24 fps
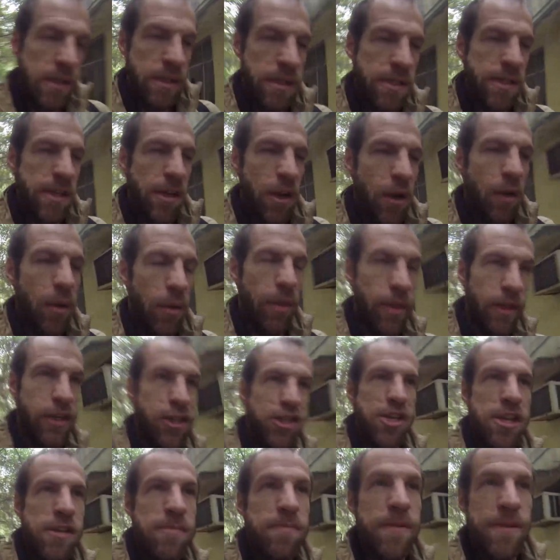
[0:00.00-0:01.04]
So the
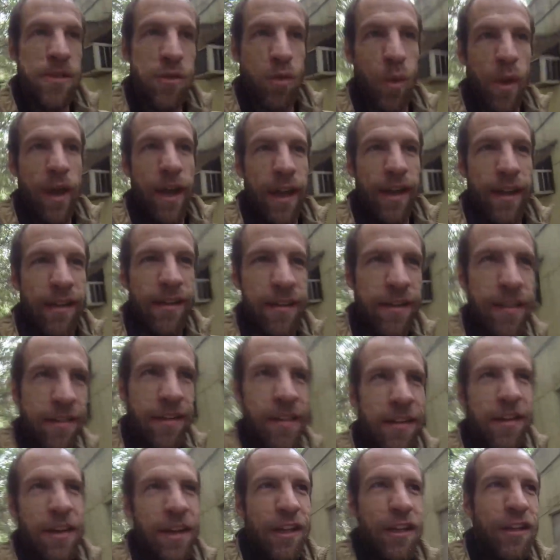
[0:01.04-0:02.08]
cheapest way
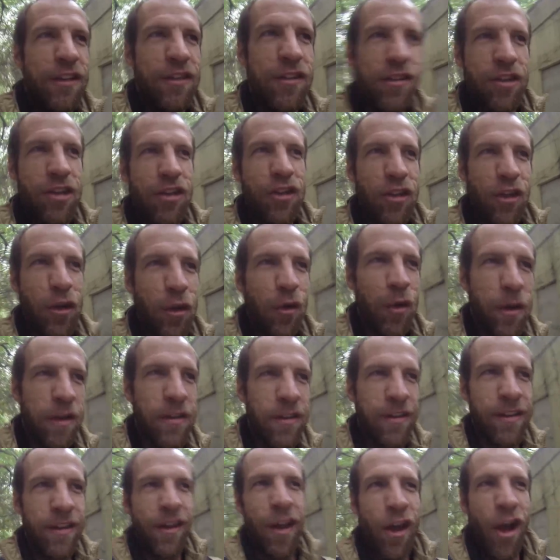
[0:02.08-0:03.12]
to do
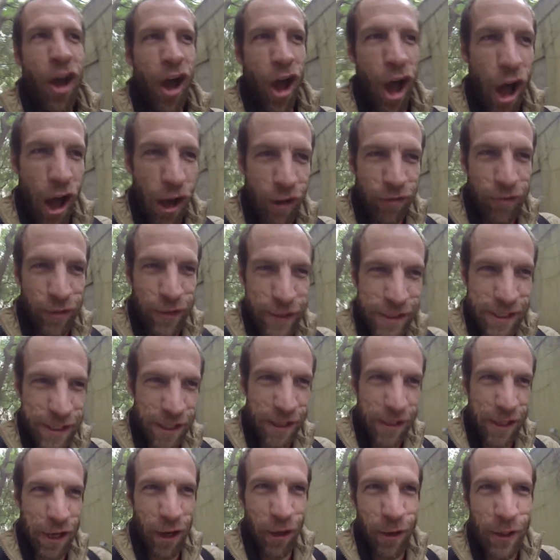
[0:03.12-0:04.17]
office,
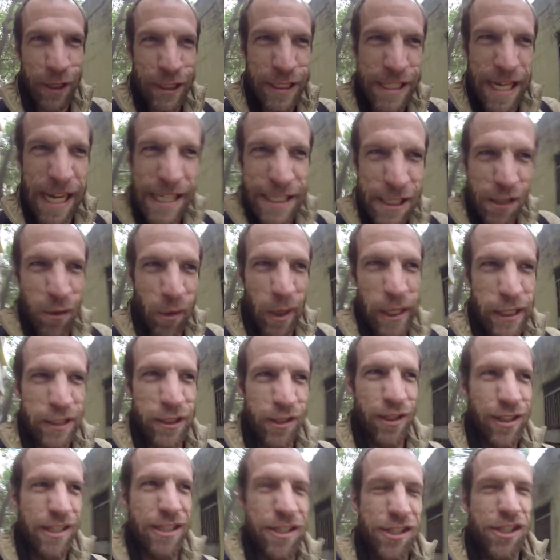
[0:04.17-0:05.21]
you know, desk
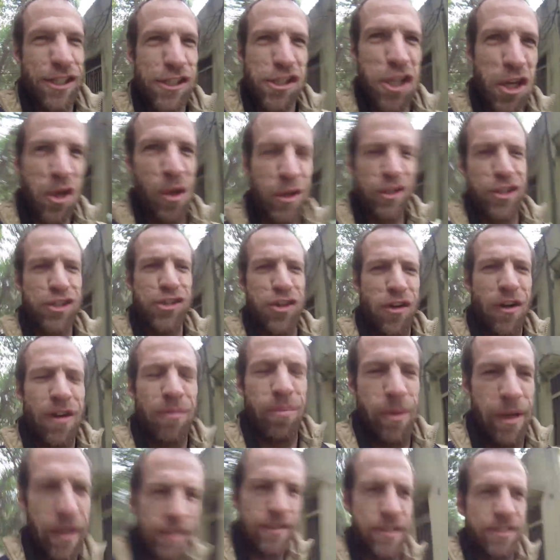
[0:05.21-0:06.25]
rental is just to go to
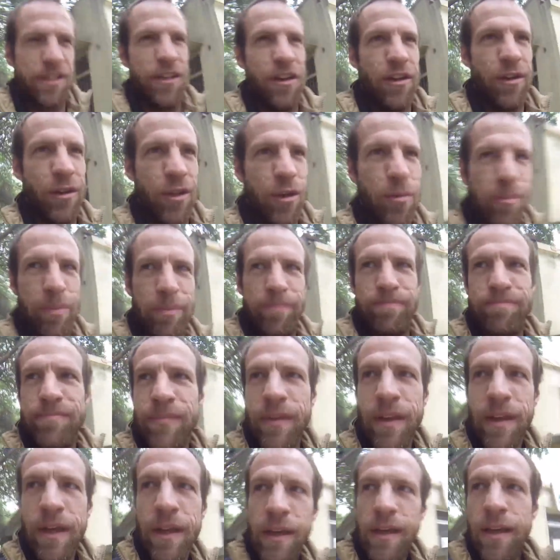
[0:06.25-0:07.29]
Starbucks. You know,
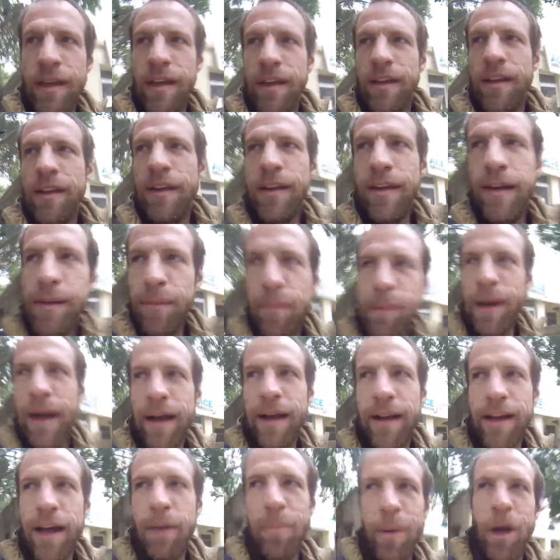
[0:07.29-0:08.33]
you buy
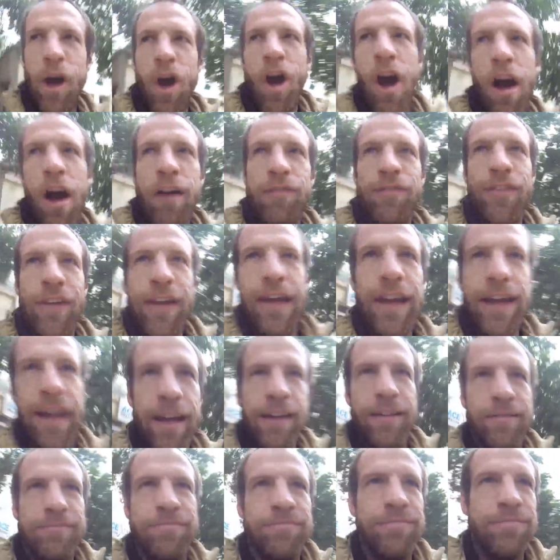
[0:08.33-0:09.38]
a cup of coffee and
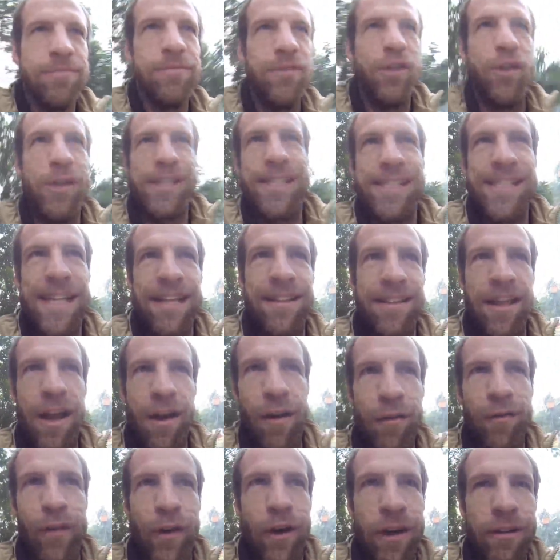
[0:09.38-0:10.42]
you can sit there
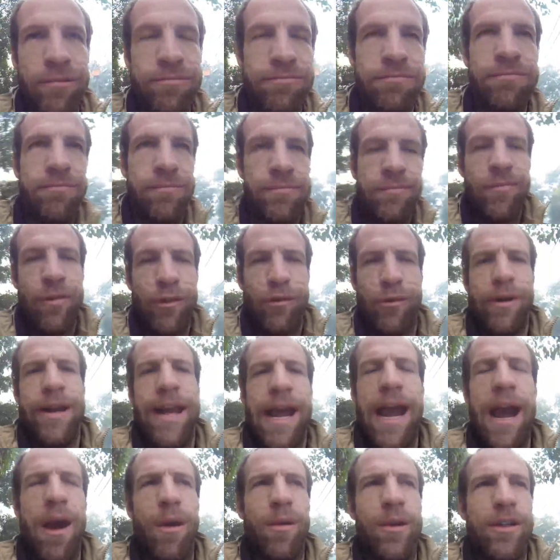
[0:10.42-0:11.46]
for three
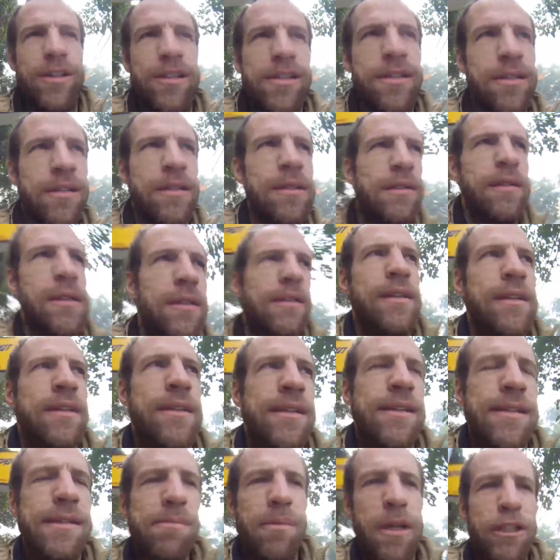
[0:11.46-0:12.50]
hours.
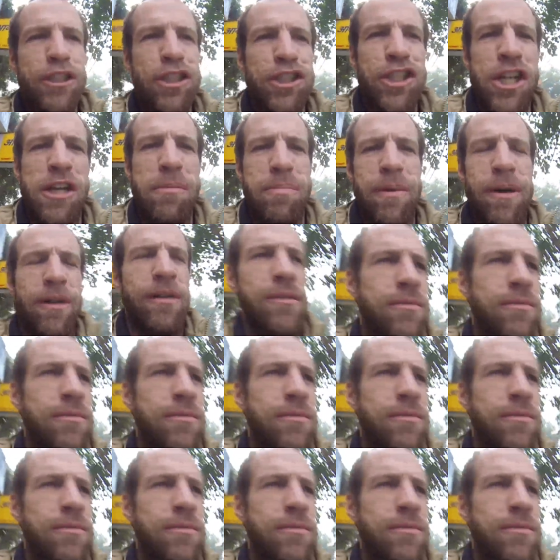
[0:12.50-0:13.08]
It's much cheaper.